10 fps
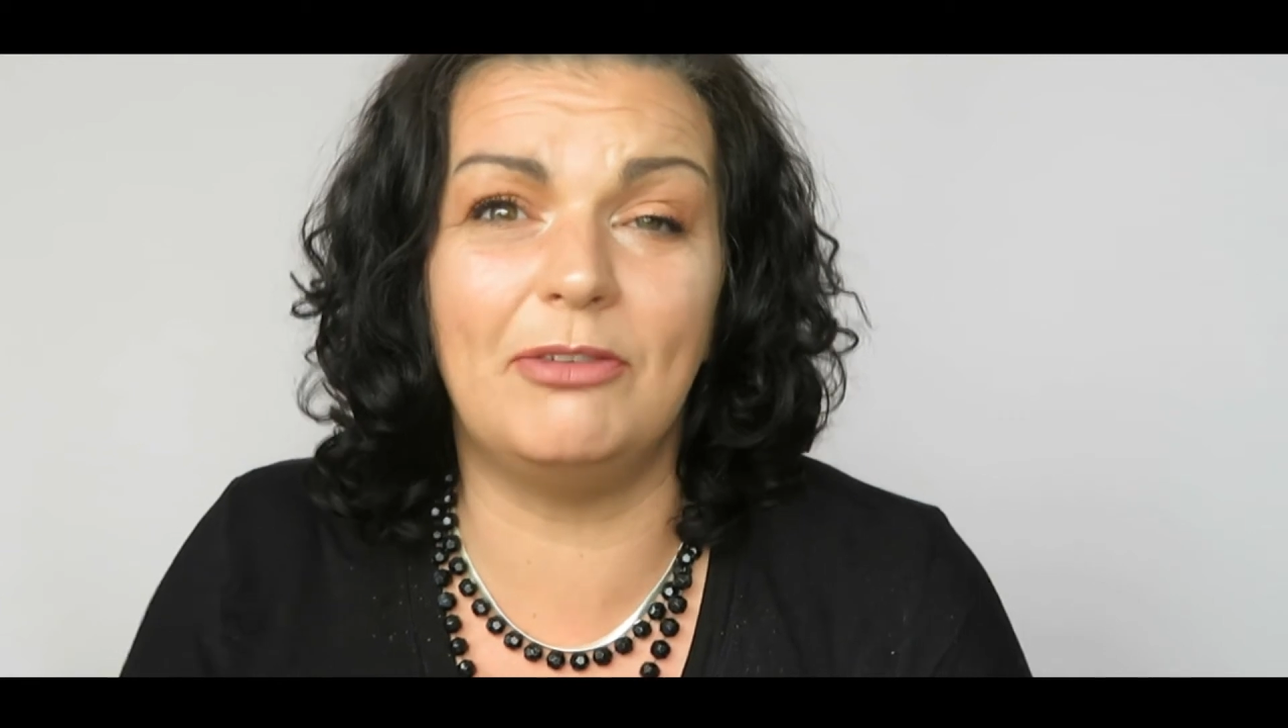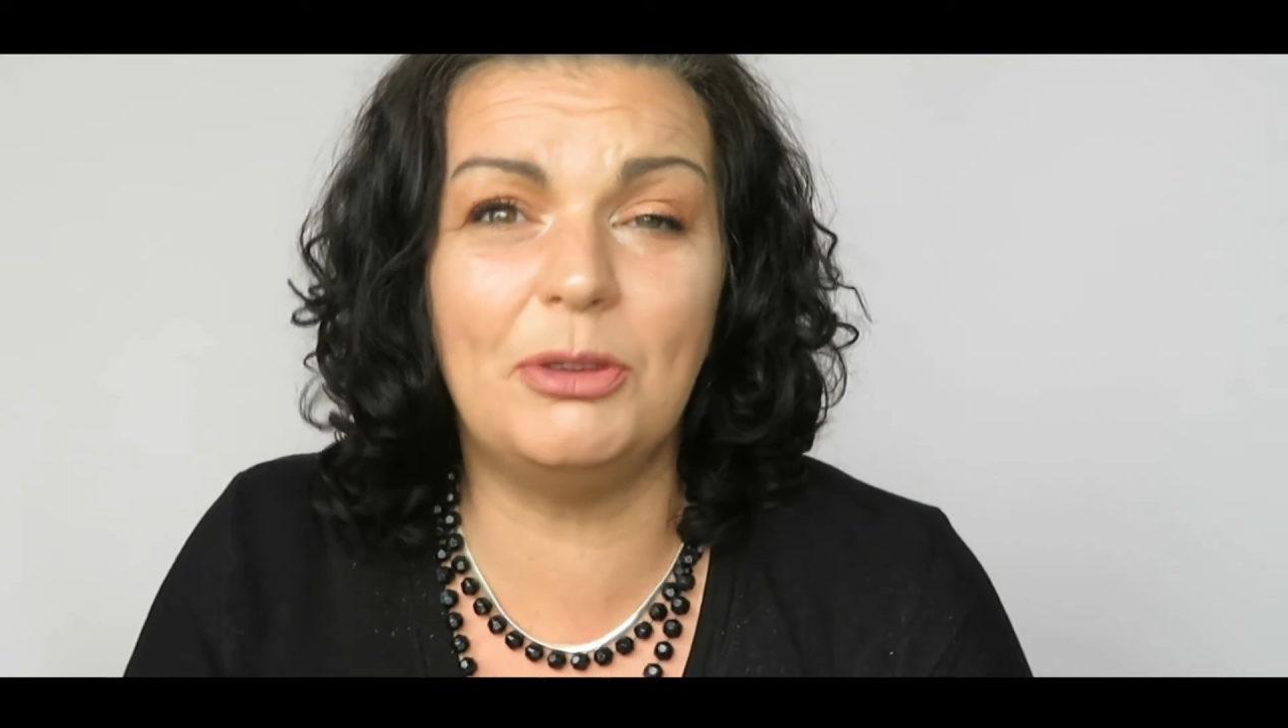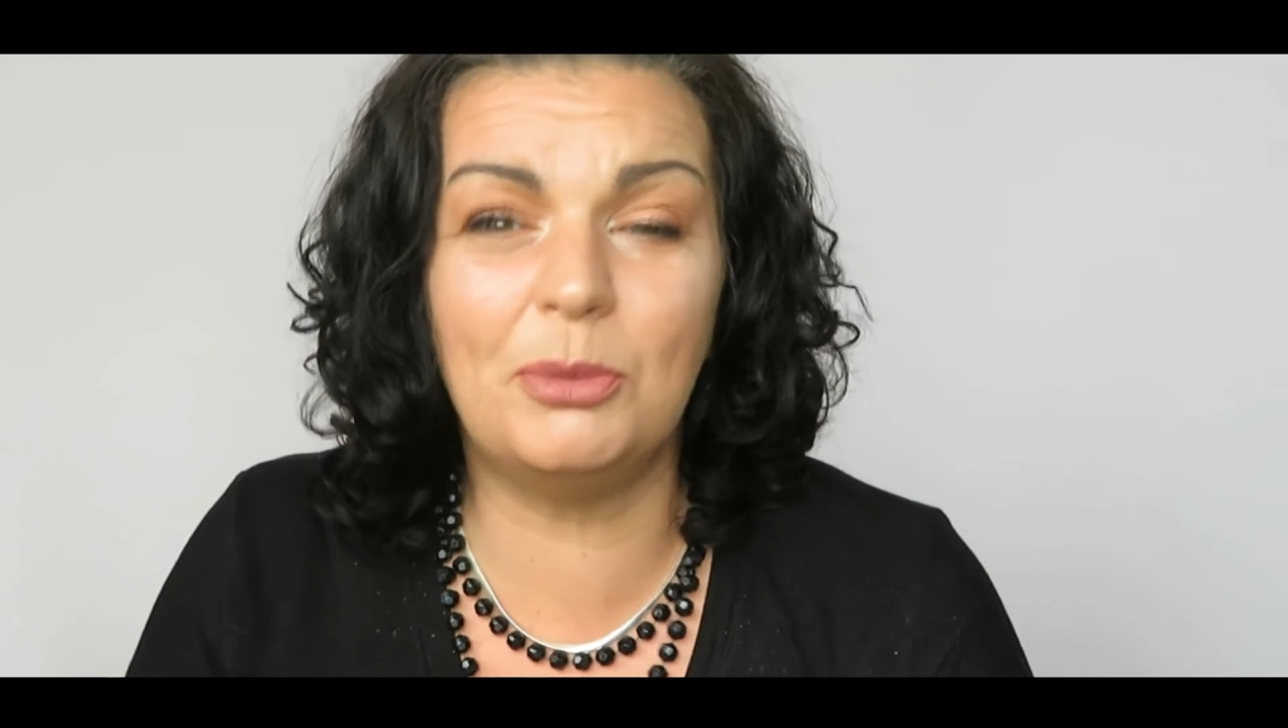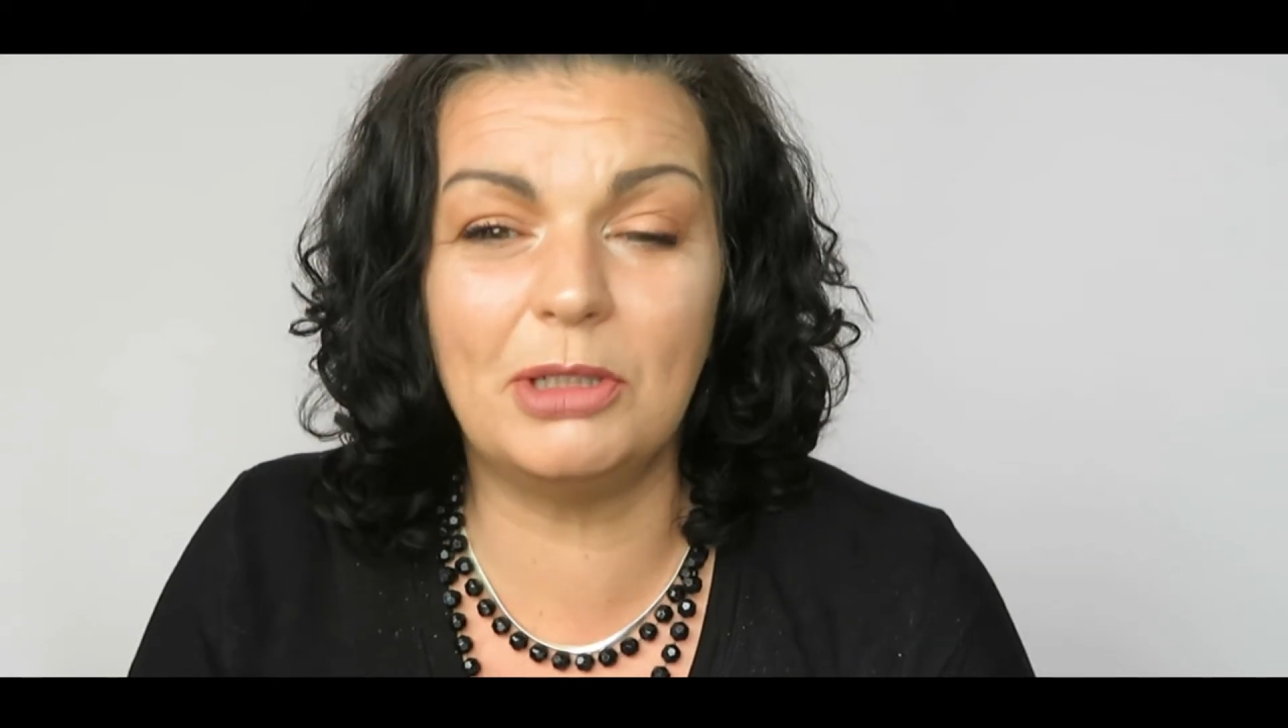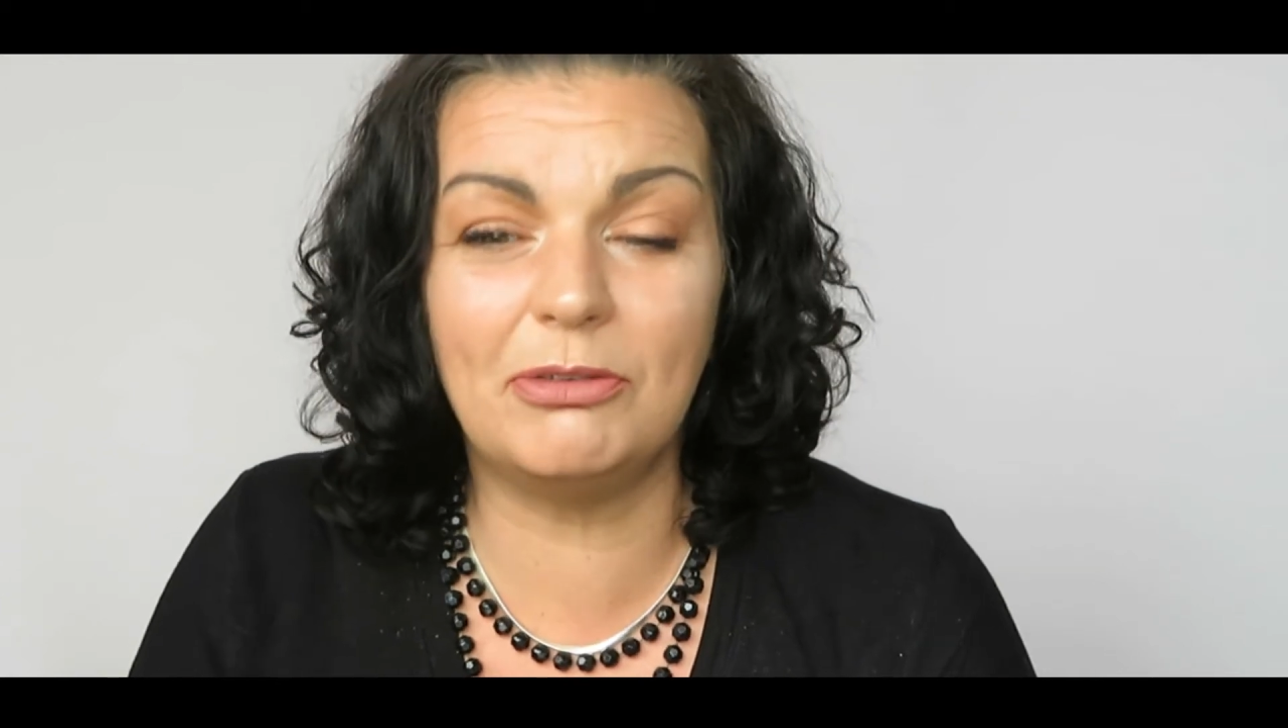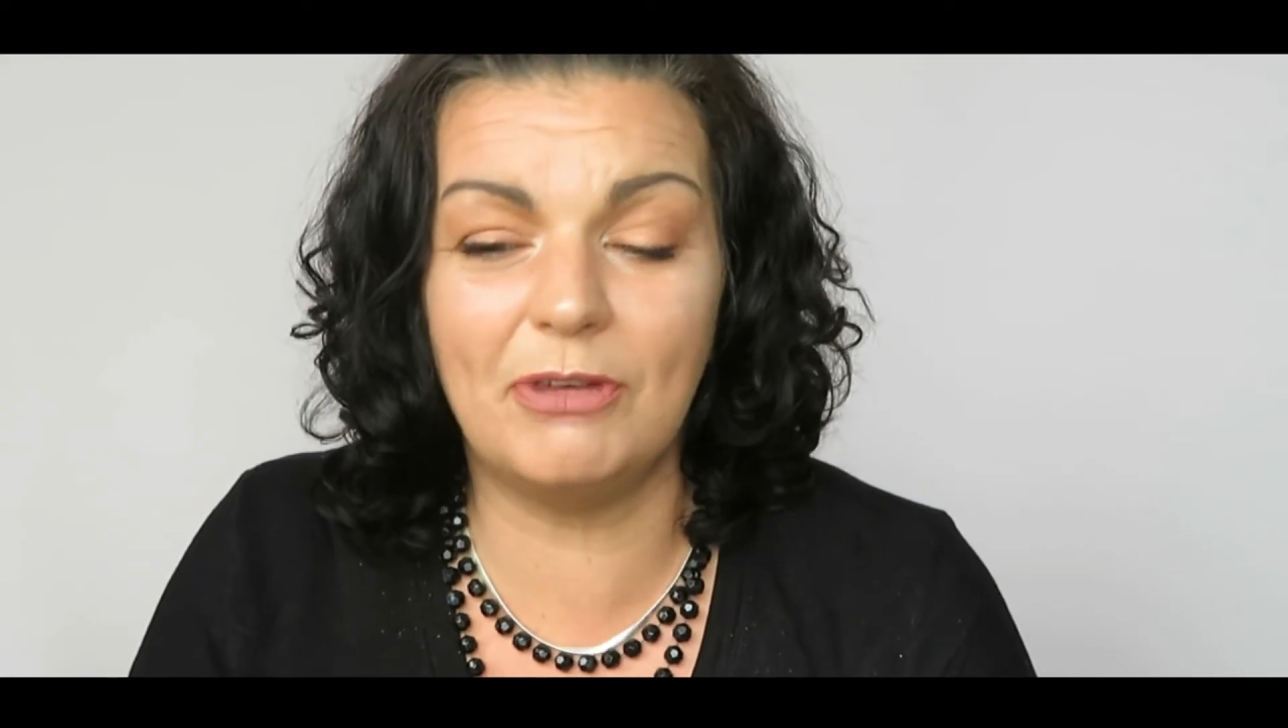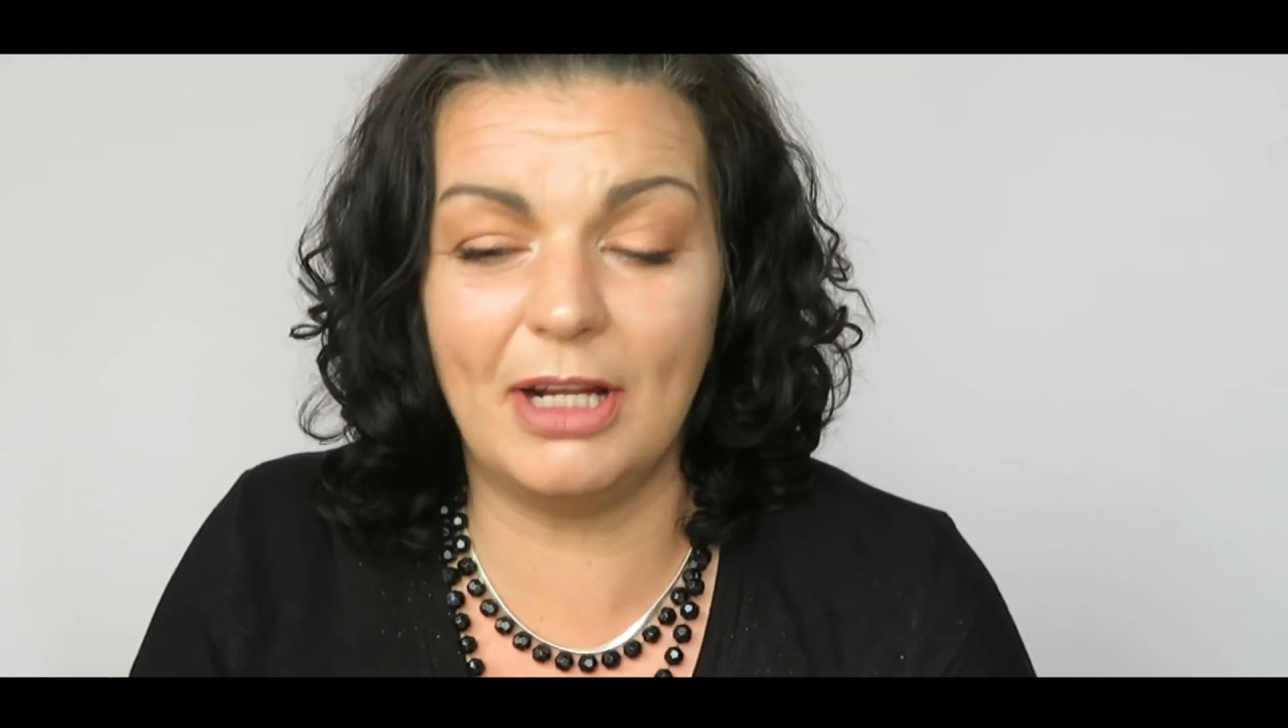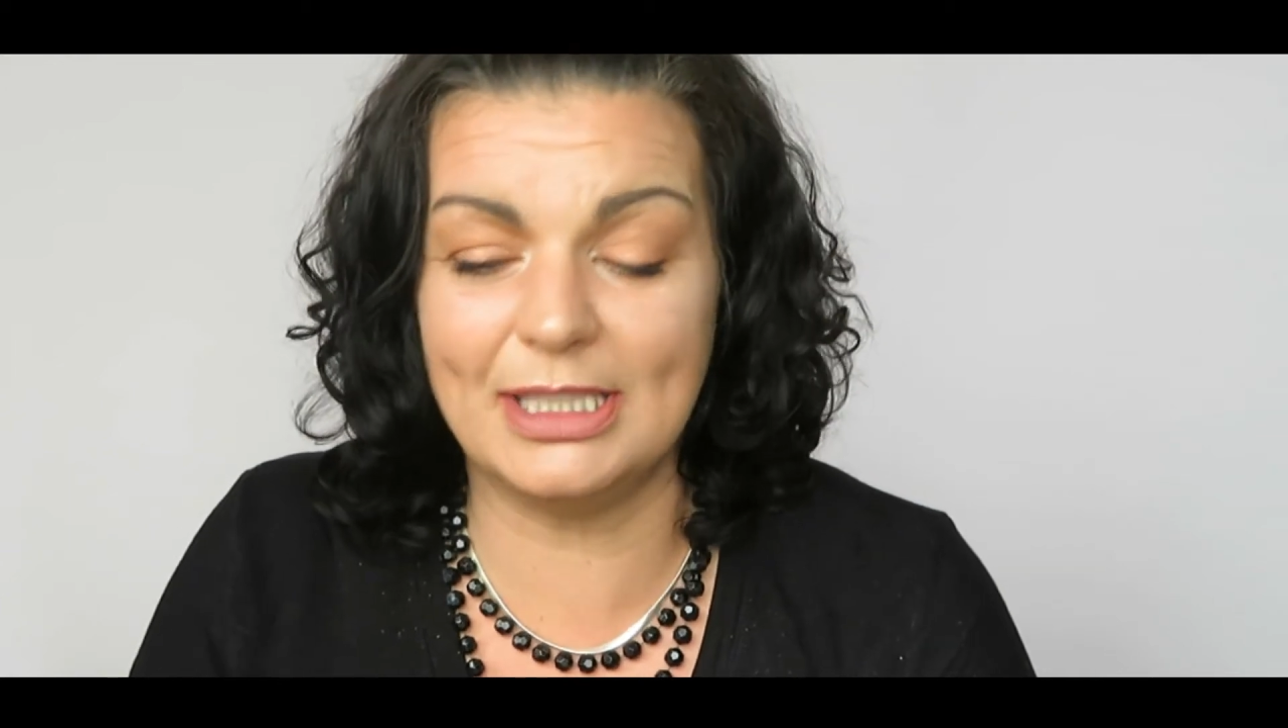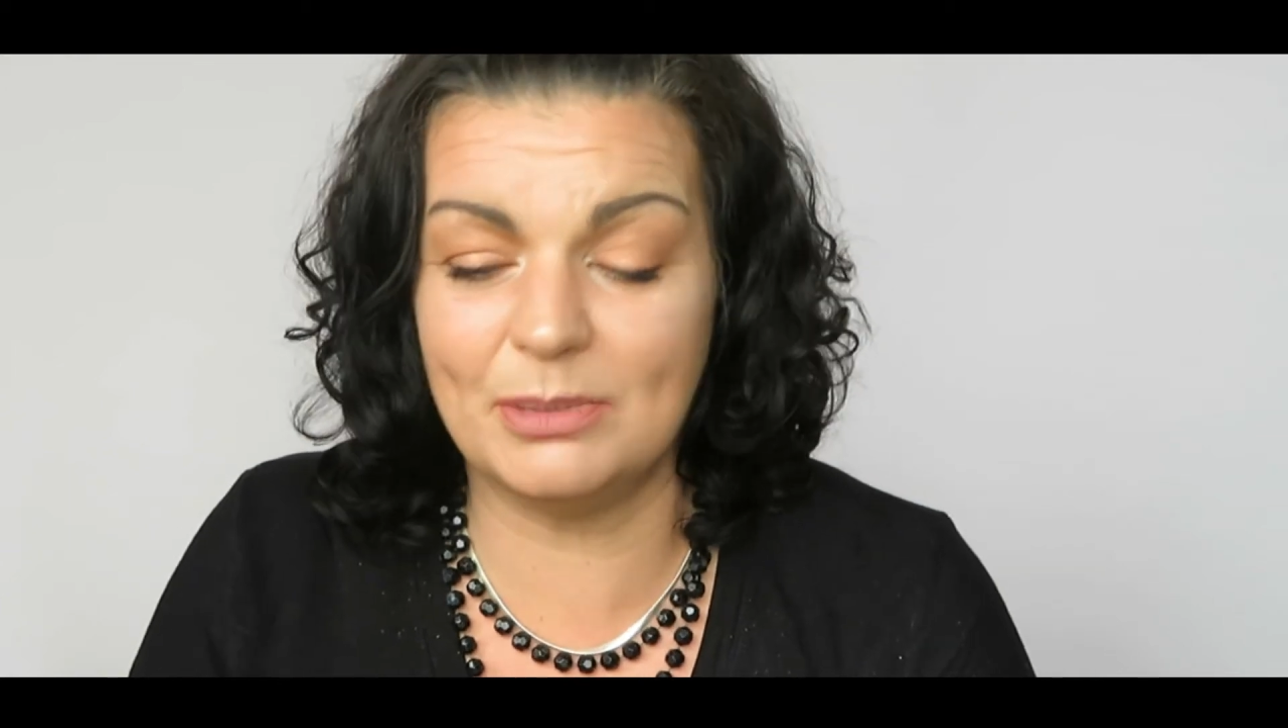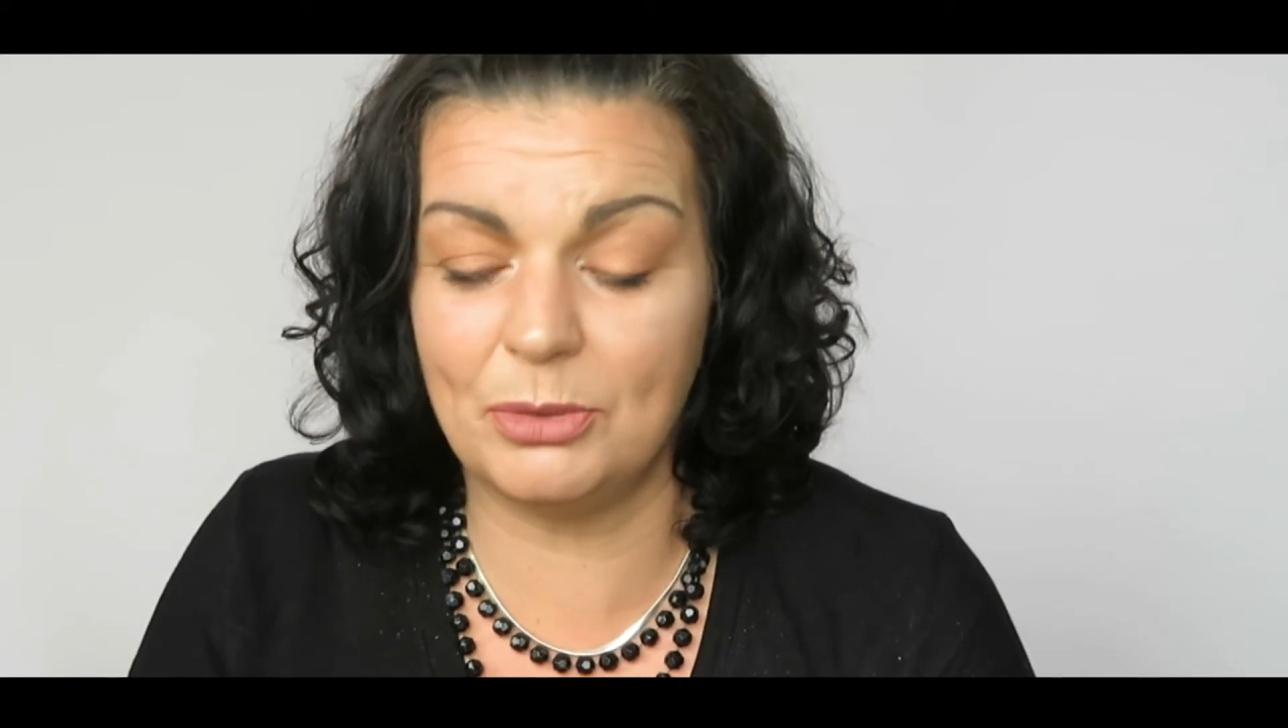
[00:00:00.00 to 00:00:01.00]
If you want to find some